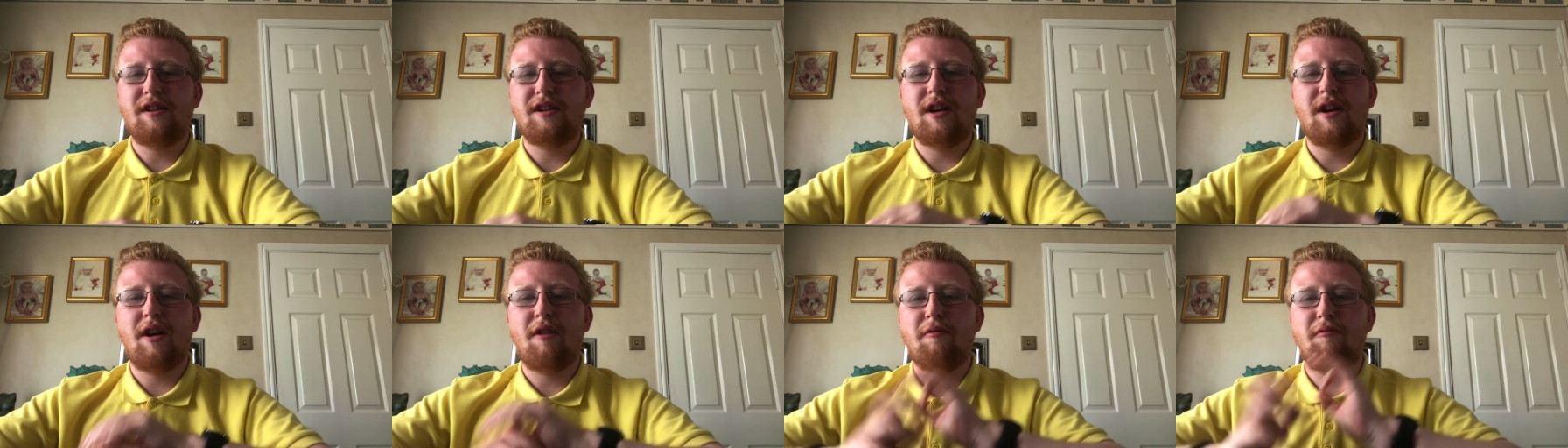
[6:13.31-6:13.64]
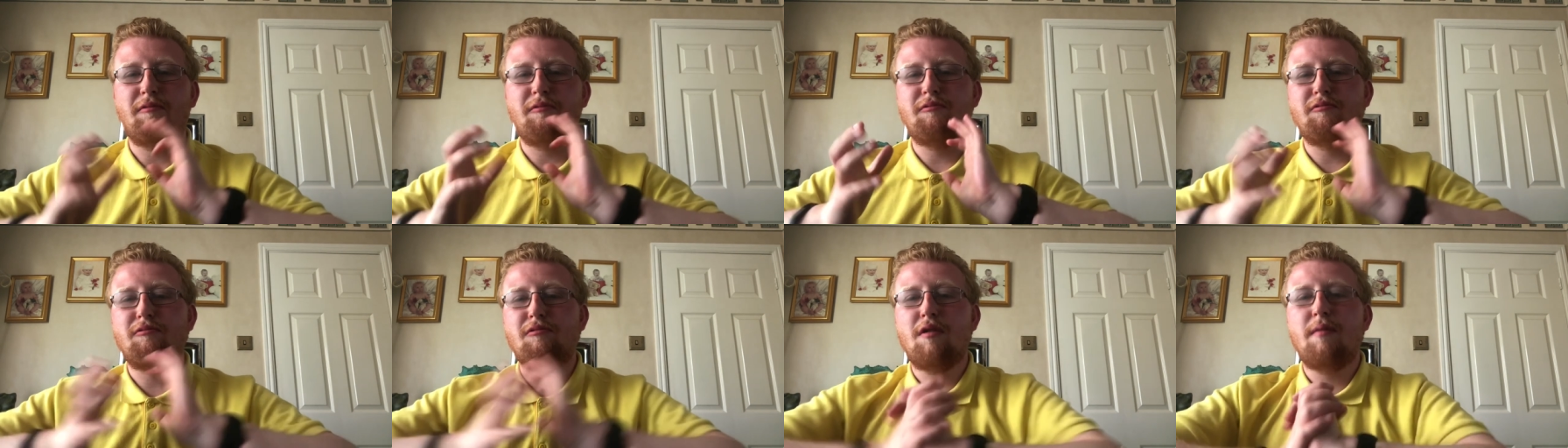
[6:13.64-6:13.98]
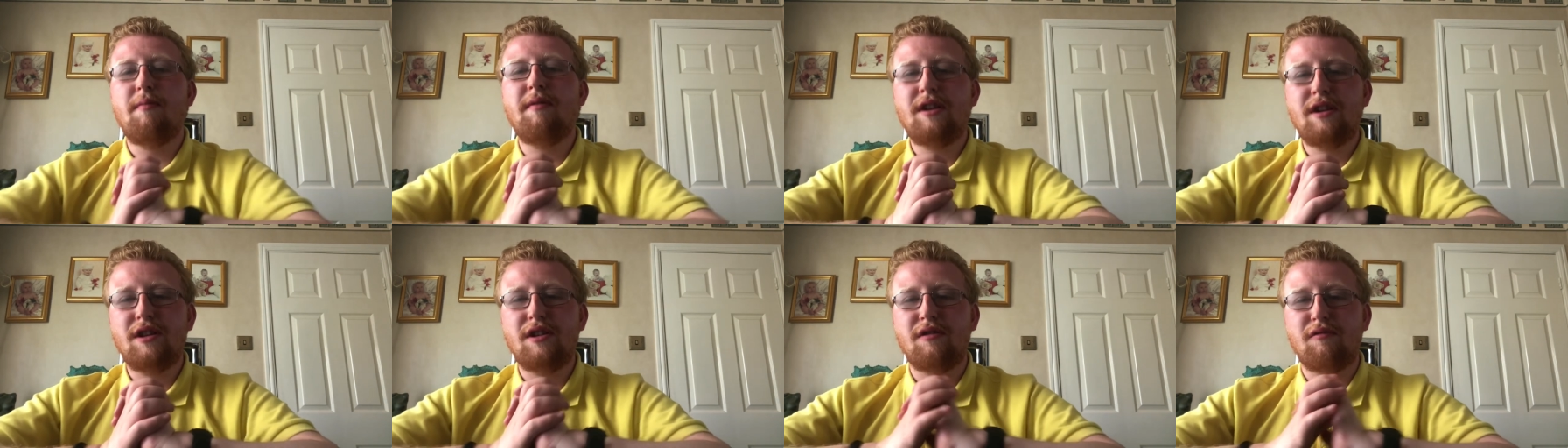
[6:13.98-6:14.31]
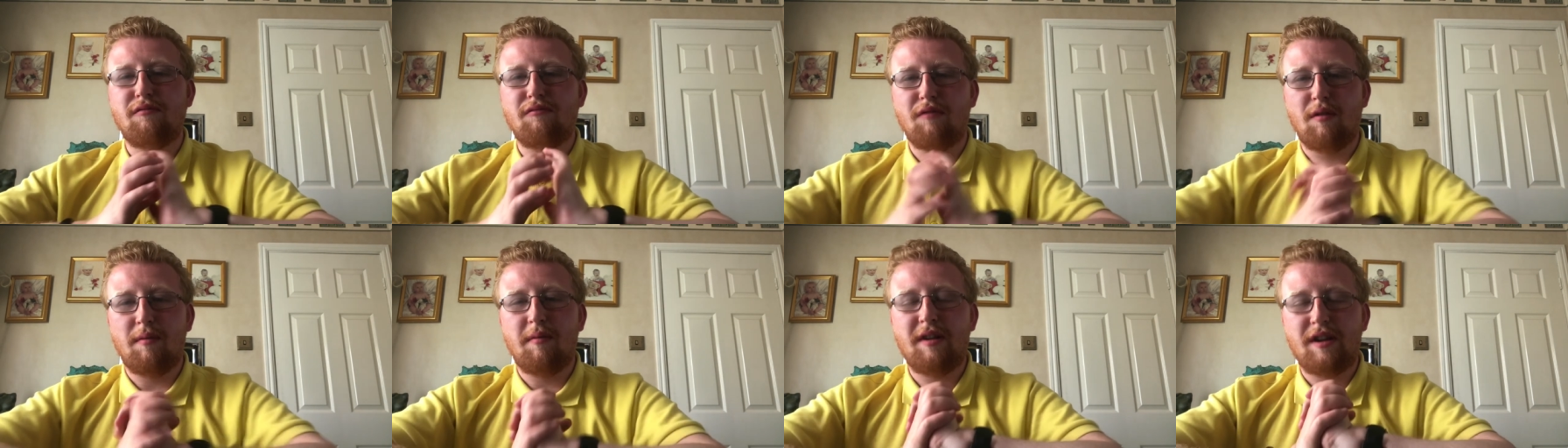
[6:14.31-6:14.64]
A rubbish,
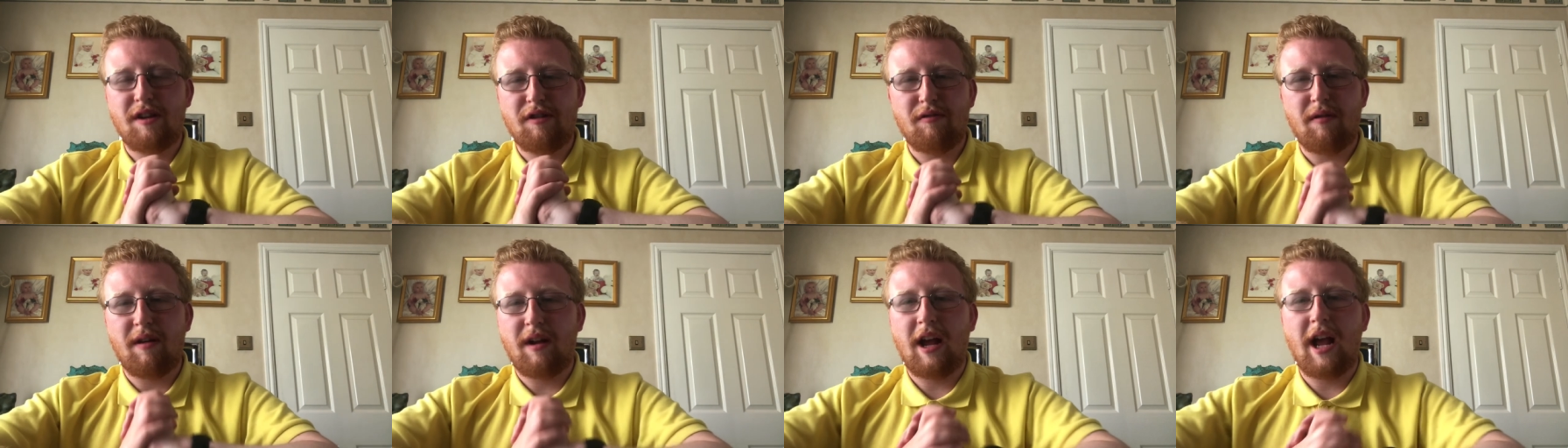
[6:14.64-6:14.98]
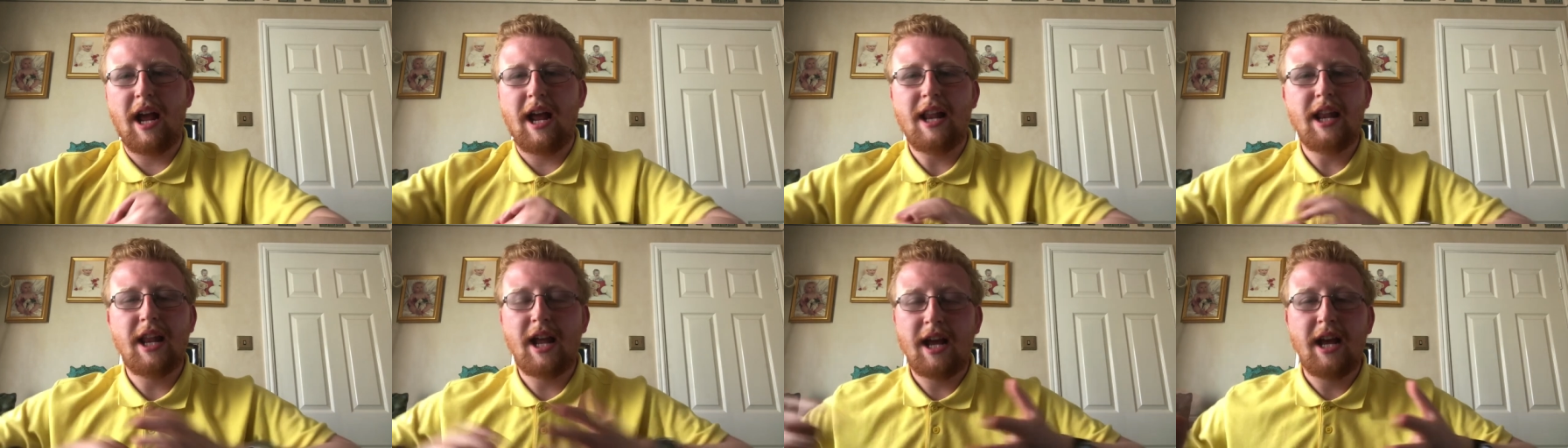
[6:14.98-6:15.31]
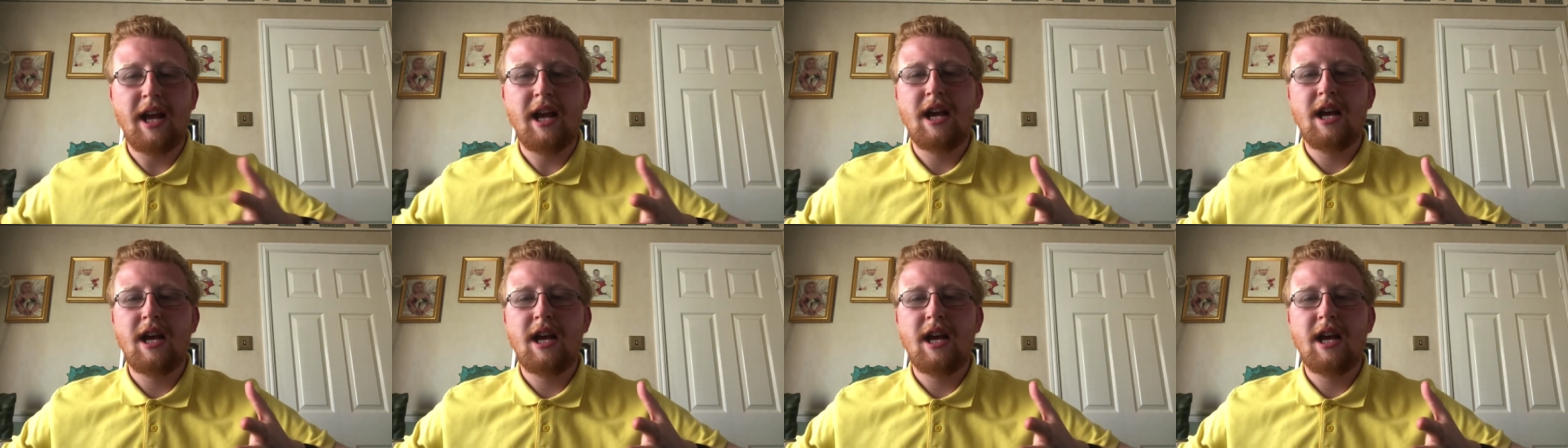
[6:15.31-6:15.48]
rubbish striker. Like,